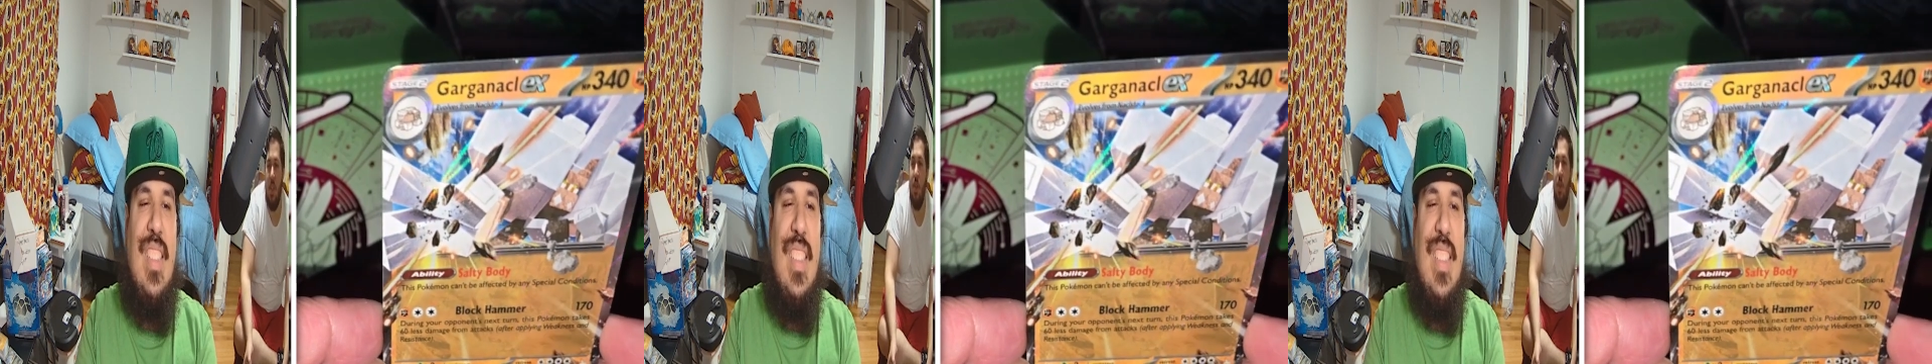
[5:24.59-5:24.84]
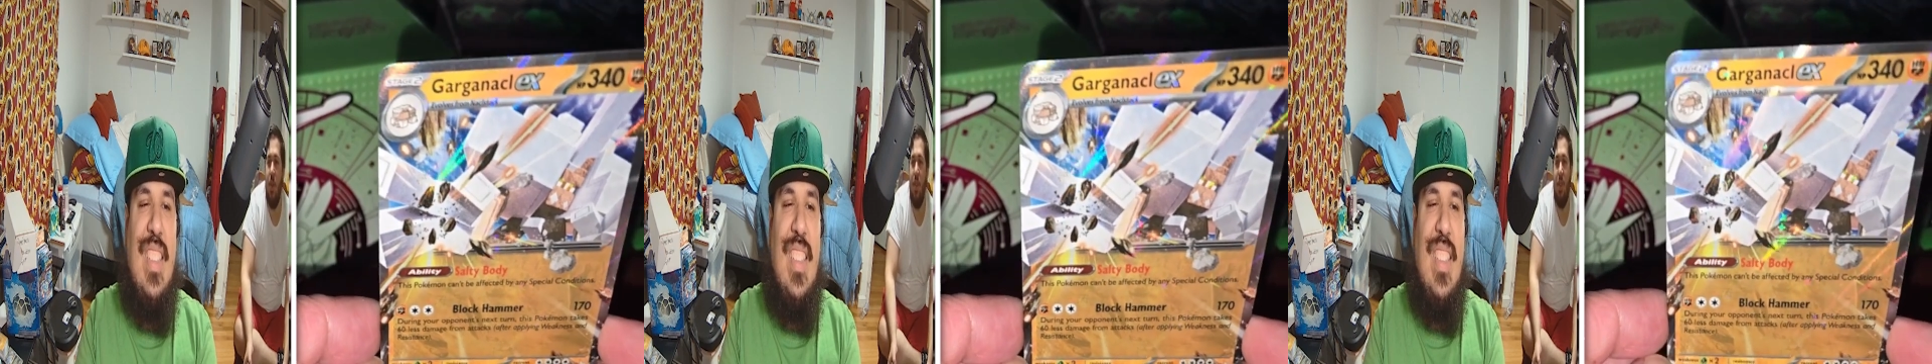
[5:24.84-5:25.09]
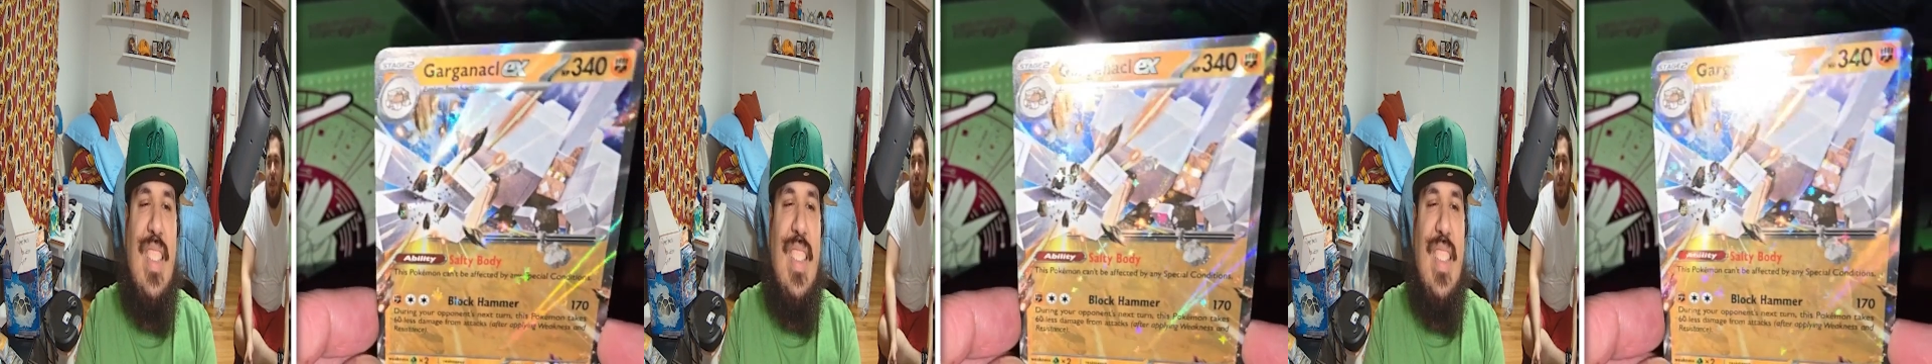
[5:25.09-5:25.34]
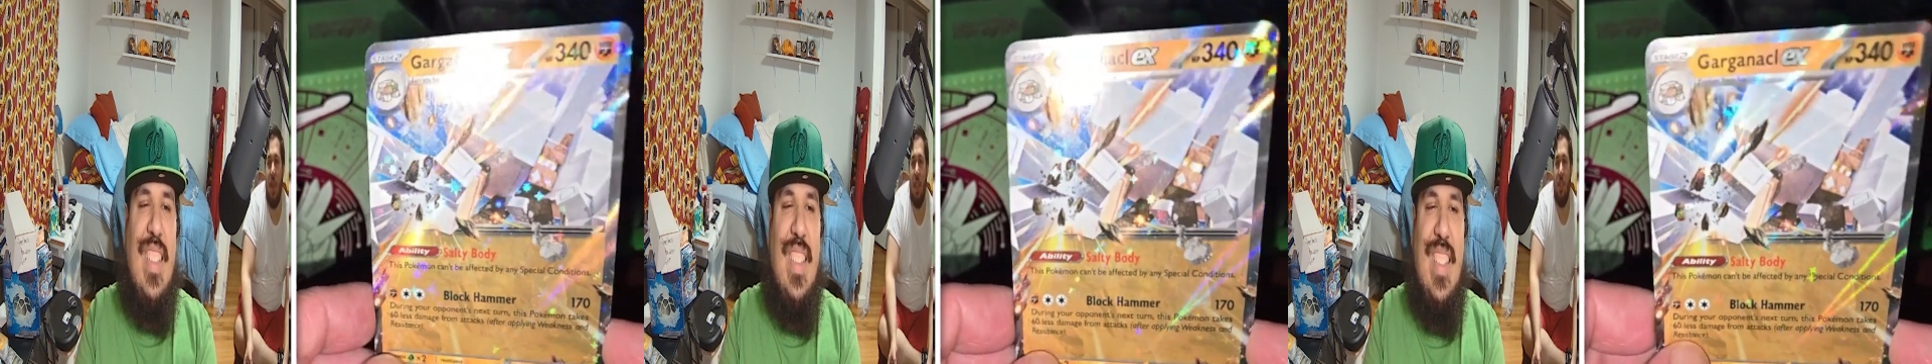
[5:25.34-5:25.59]
too. The
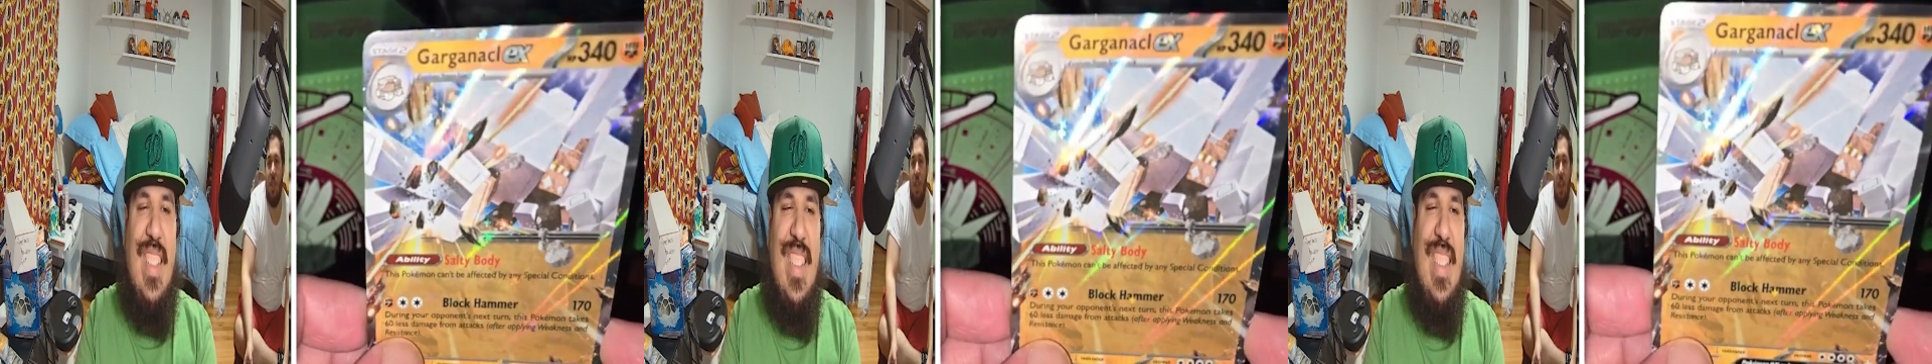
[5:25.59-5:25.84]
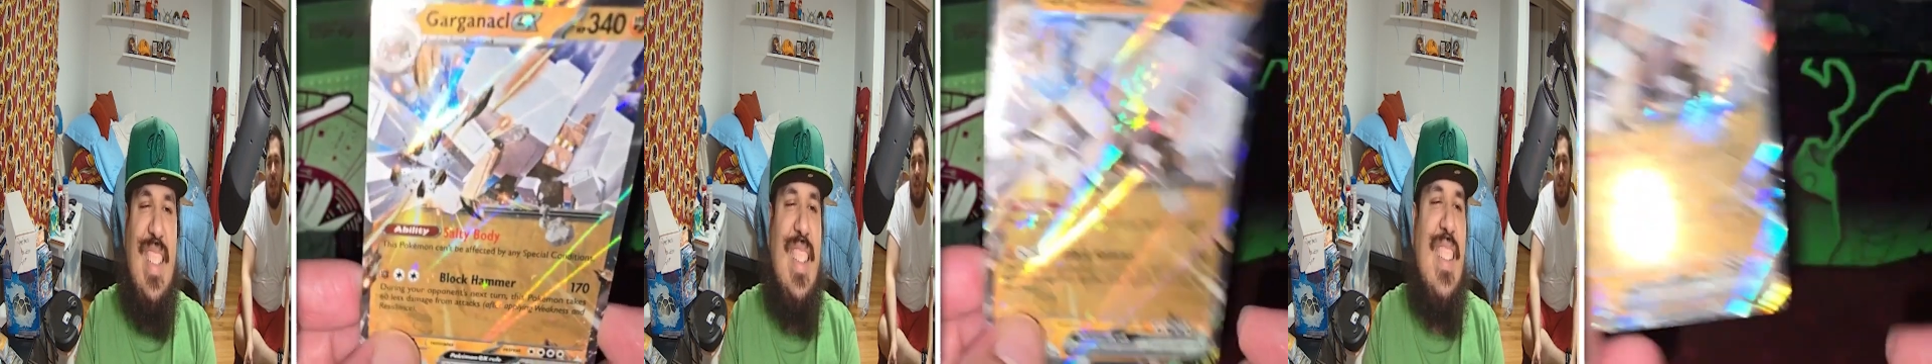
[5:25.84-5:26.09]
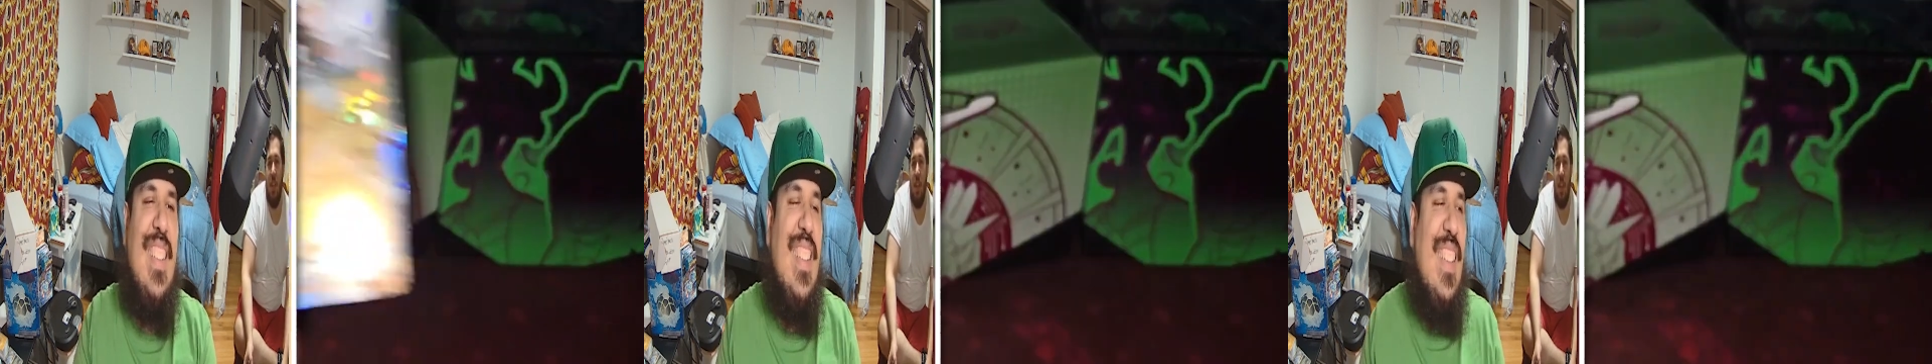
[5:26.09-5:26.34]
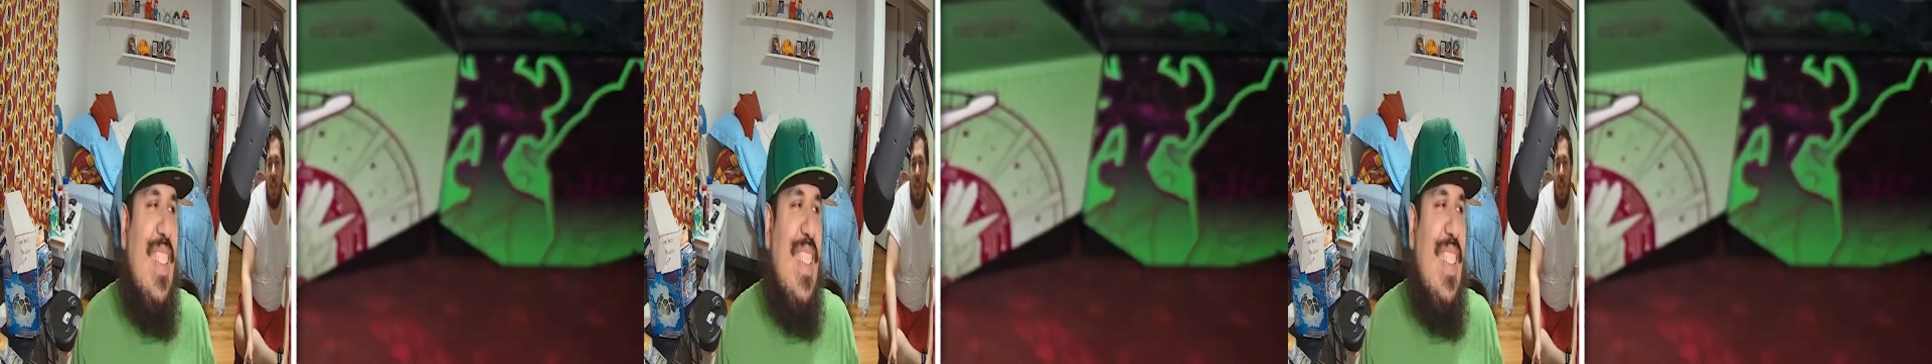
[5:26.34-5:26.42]
best E X you can